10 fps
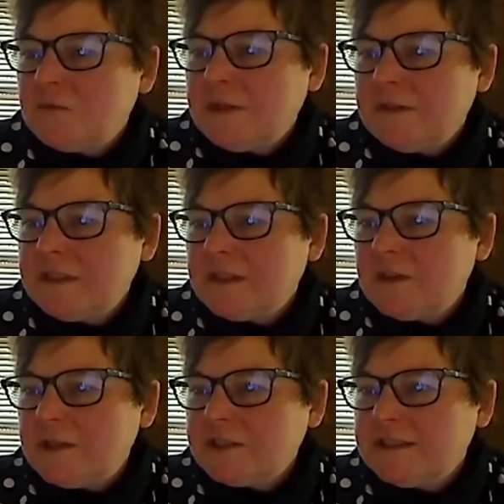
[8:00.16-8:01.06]
do we have any
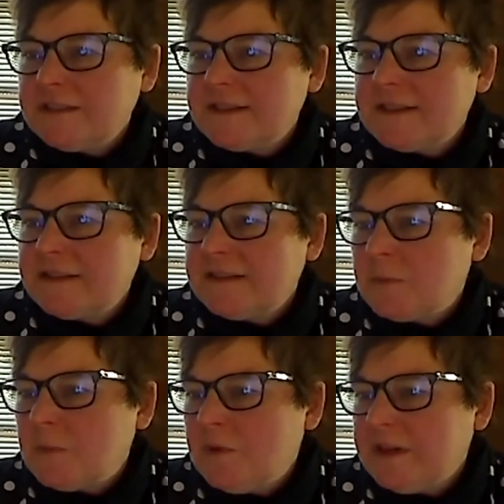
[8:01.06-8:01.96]
questions at this
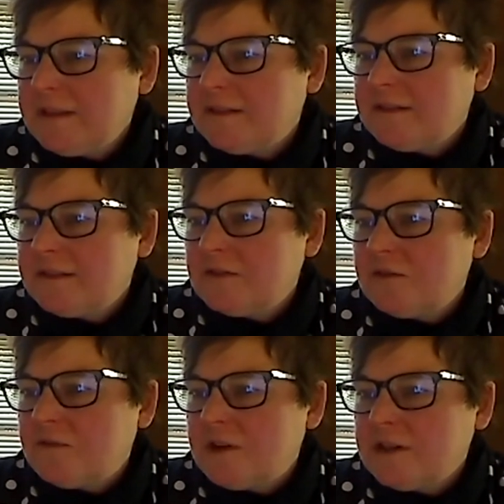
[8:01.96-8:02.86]
point
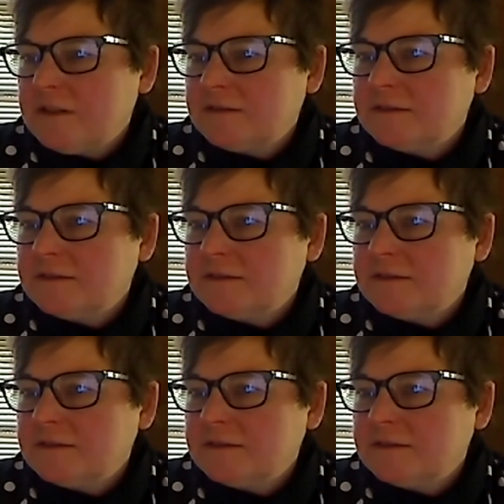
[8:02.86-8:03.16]
so far?